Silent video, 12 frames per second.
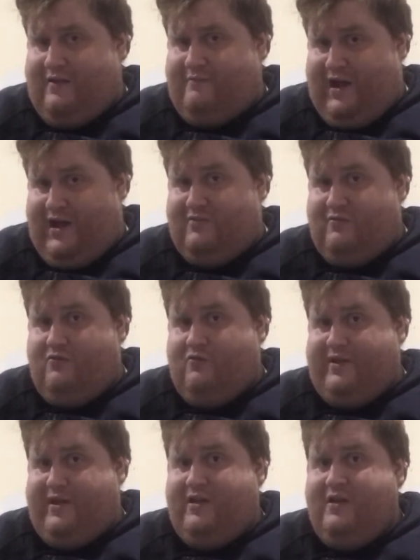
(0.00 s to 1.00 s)
Maximum will
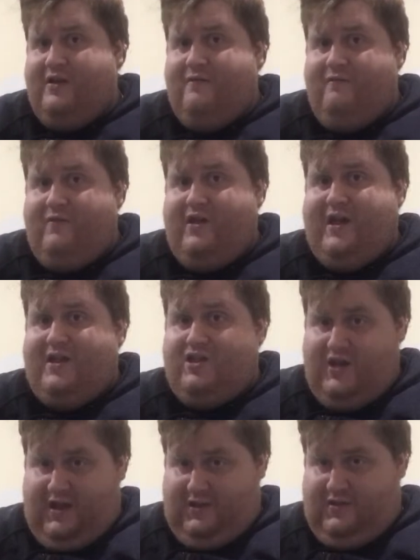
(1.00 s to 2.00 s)
be
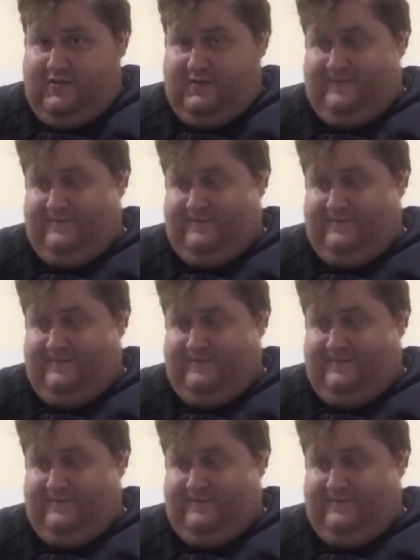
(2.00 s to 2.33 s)
VHS.